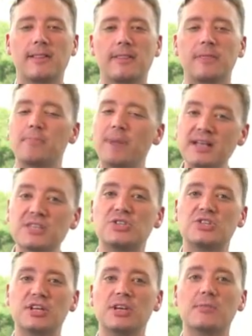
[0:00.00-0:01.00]
The best
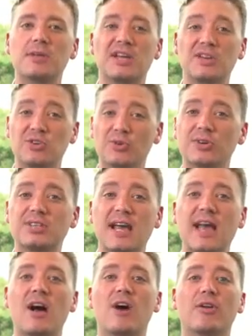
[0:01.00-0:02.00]
gym in your
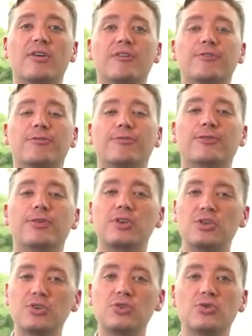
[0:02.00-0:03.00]
town for
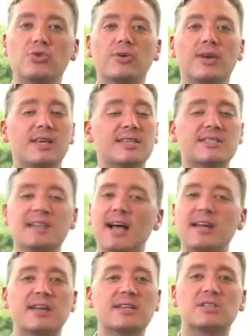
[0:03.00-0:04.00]
you is
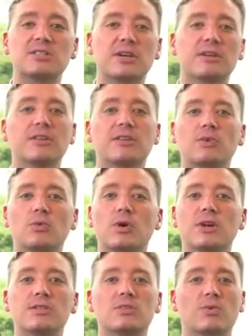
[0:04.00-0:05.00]
not necessarily the
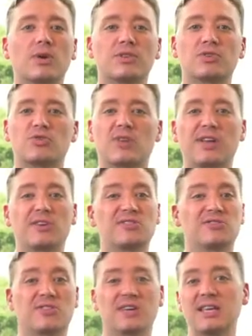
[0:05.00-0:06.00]
ones where the
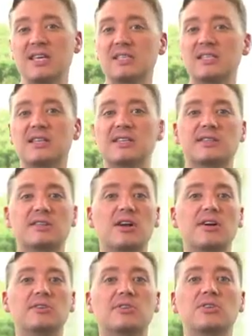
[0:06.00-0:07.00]
trainers are easiest
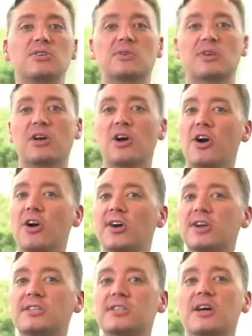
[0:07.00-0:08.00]
on you or
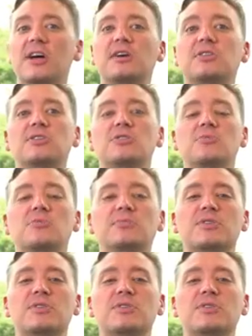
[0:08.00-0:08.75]
hardest on you.